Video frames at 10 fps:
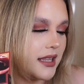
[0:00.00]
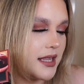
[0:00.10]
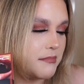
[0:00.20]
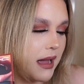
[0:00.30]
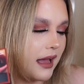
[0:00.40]

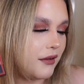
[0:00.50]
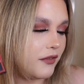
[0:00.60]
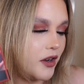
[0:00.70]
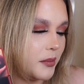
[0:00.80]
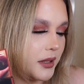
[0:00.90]
The matte
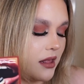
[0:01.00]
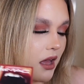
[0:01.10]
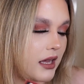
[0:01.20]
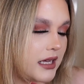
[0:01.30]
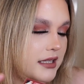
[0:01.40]

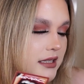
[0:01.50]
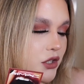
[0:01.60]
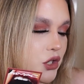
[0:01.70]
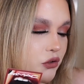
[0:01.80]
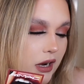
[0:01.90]
formula is
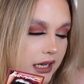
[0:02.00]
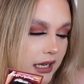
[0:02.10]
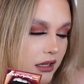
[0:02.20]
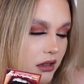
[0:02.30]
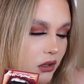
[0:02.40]

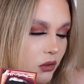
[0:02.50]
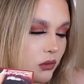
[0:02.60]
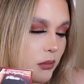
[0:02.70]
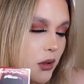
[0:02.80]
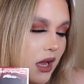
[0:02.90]
striking
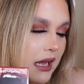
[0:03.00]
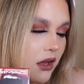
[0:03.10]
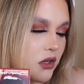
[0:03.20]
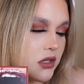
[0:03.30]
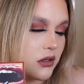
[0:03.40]
alone, but I
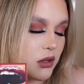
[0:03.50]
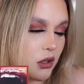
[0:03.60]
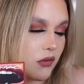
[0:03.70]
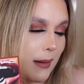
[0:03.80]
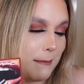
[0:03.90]
also
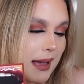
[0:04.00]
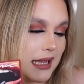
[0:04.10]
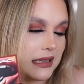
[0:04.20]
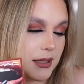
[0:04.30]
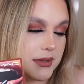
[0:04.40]
love a
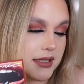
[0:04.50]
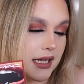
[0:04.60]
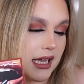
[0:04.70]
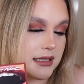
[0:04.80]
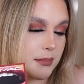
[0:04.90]
matte
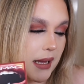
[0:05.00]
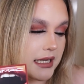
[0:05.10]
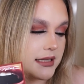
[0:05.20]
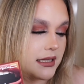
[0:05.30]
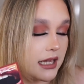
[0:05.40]
lipstick as a
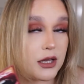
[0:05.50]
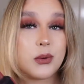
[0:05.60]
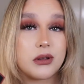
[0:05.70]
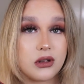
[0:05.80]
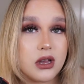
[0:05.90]
base to layer
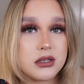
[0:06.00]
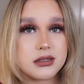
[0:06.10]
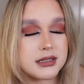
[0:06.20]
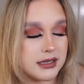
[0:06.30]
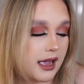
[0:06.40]
with
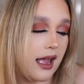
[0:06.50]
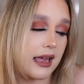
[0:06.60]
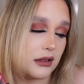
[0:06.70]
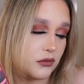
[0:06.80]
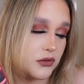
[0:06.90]
gloss. Yeah,
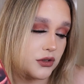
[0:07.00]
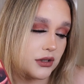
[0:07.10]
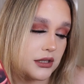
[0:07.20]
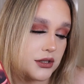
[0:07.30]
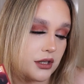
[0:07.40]
I love to do
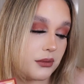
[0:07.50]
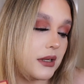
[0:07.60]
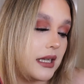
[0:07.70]
that too.